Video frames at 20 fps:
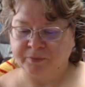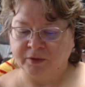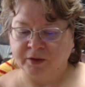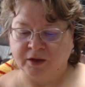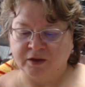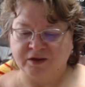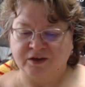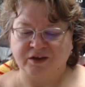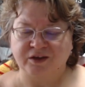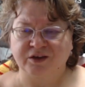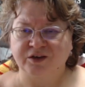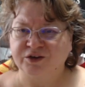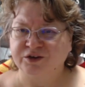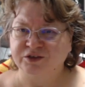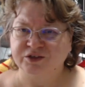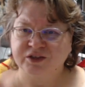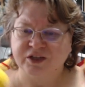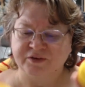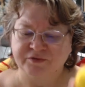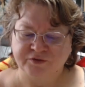You can
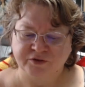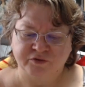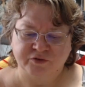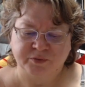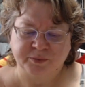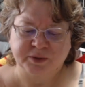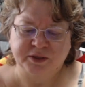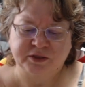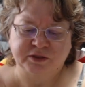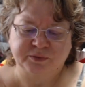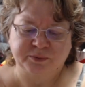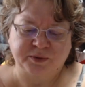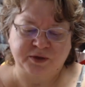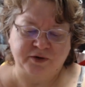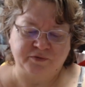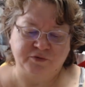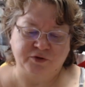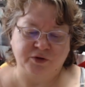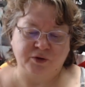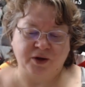use leftover bits,
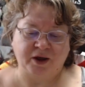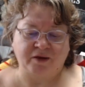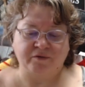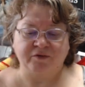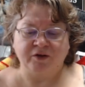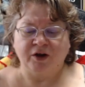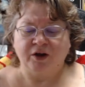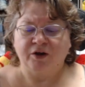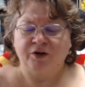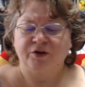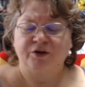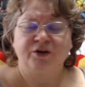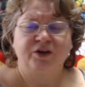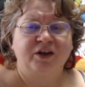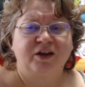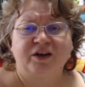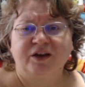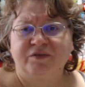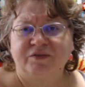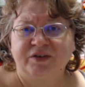whatever you have. Or you
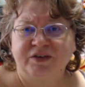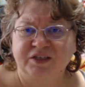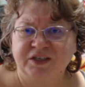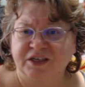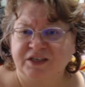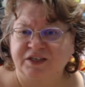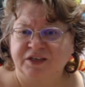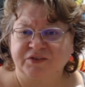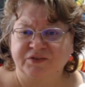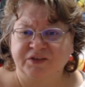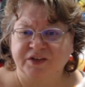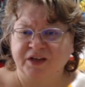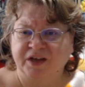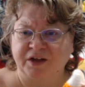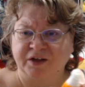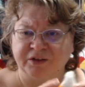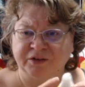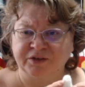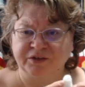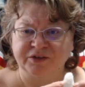can even change out the
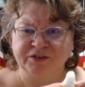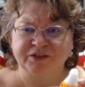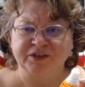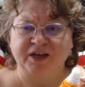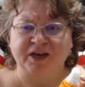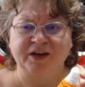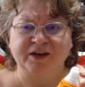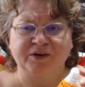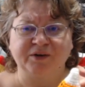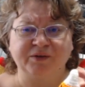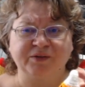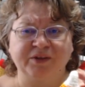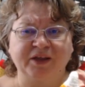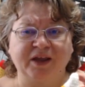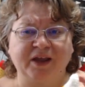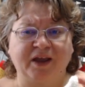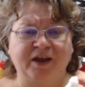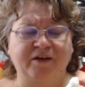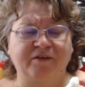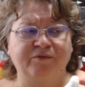colors. I know they
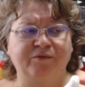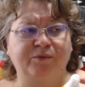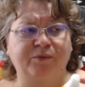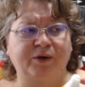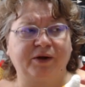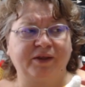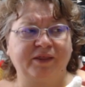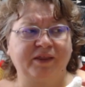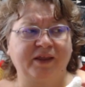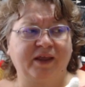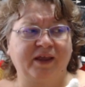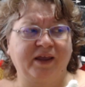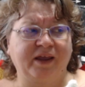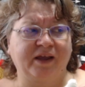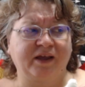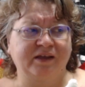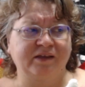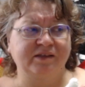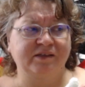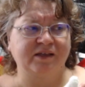have one that
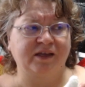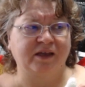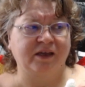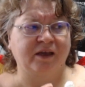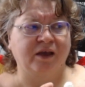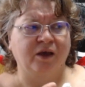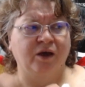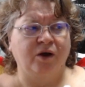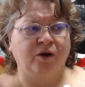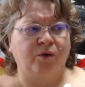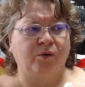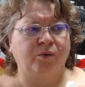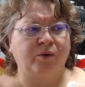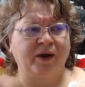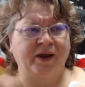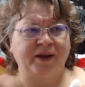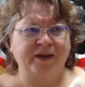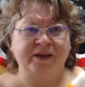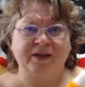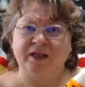has like
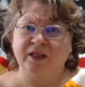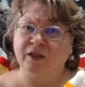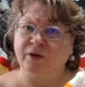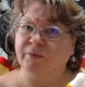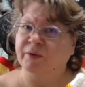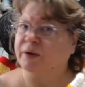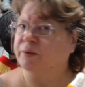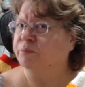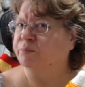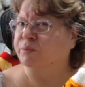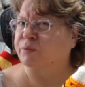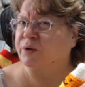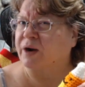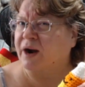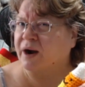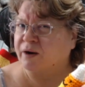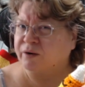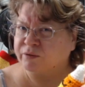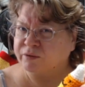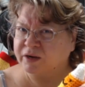white, yellow, and
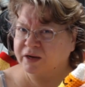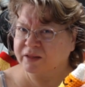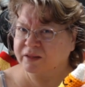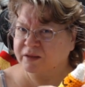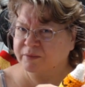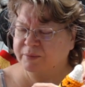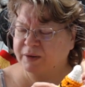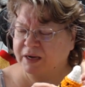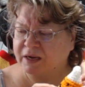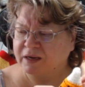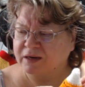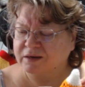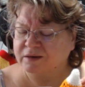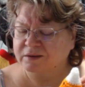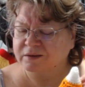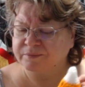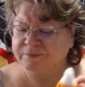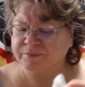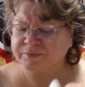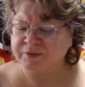brown on the
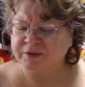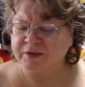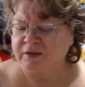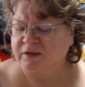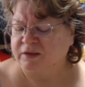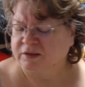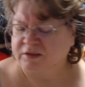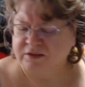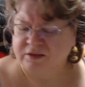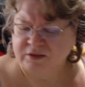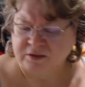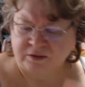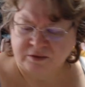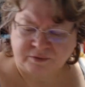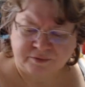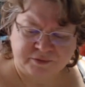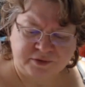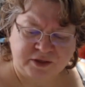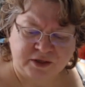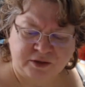bottom.
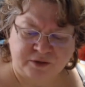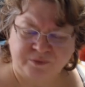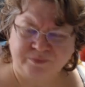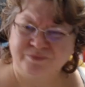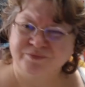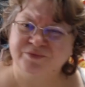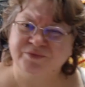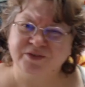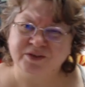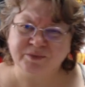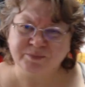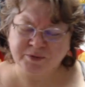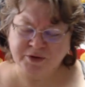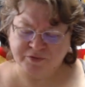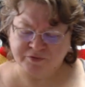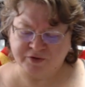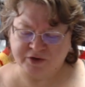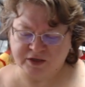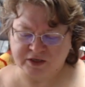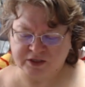So, you know, don't be
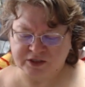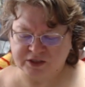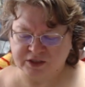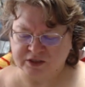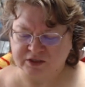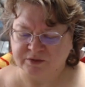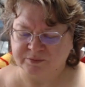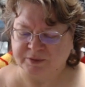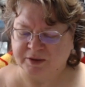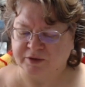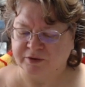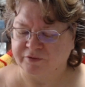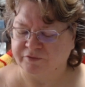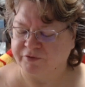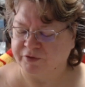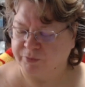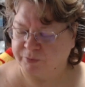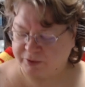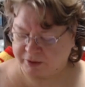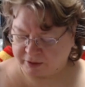afraid to change them out if
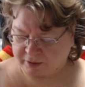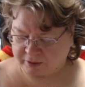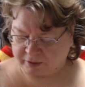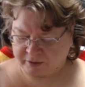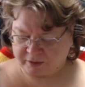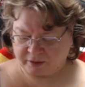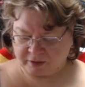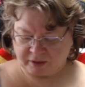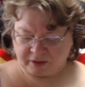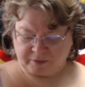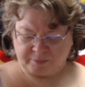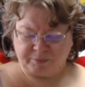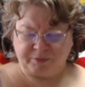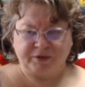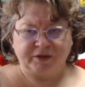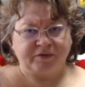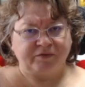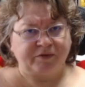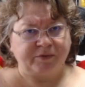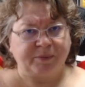you want. I
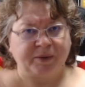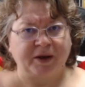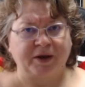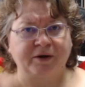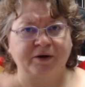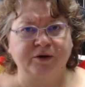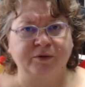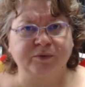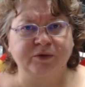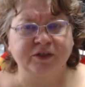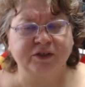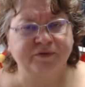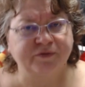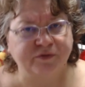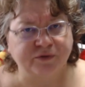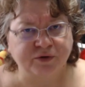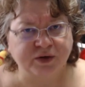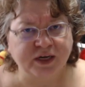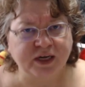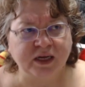believe the pattern was
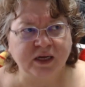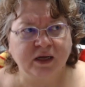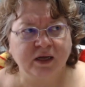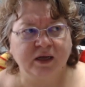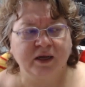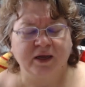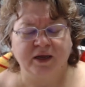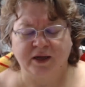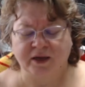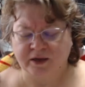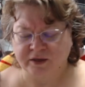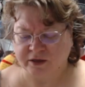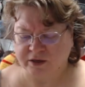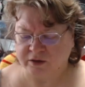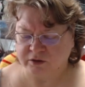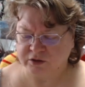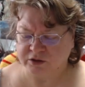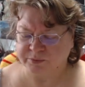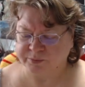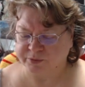free at
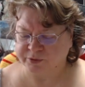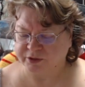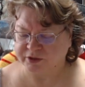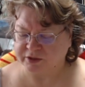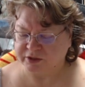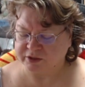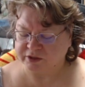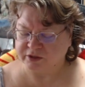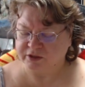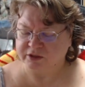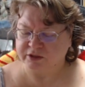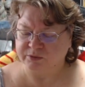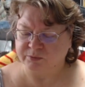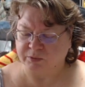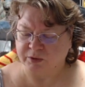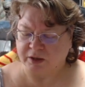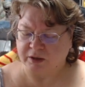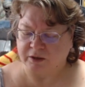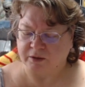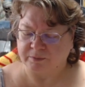Yarnspirations as
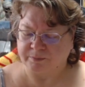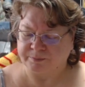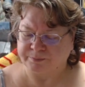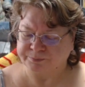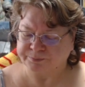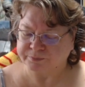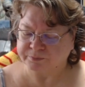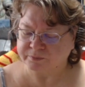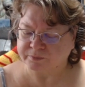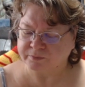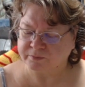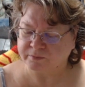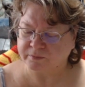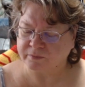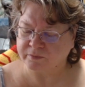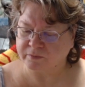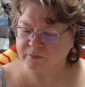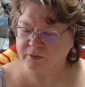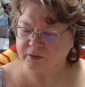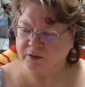well.
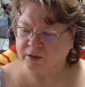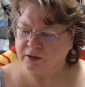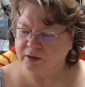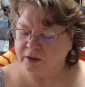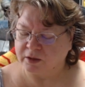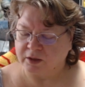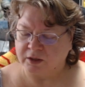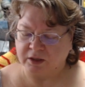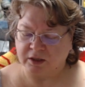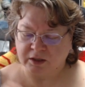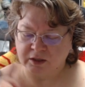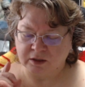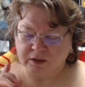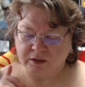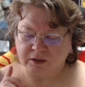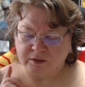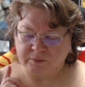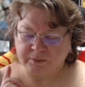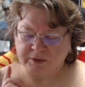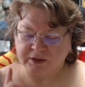
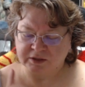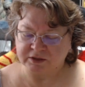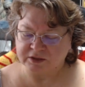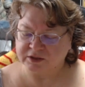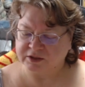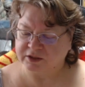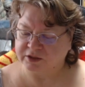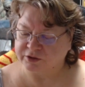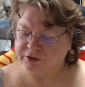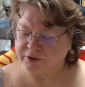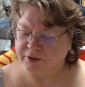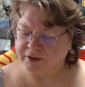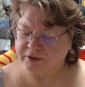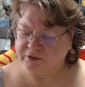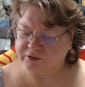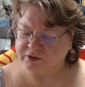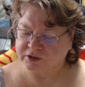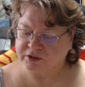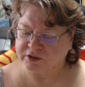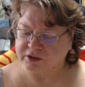I did tell you
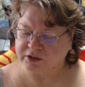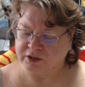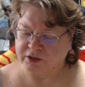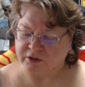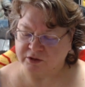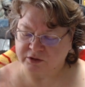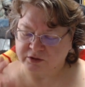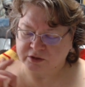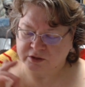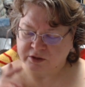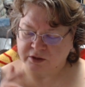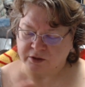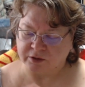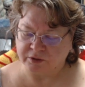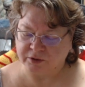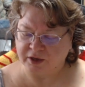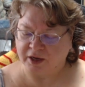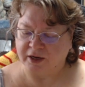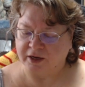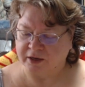ounces and yards.
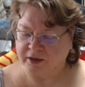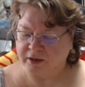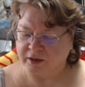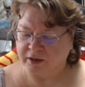Okay.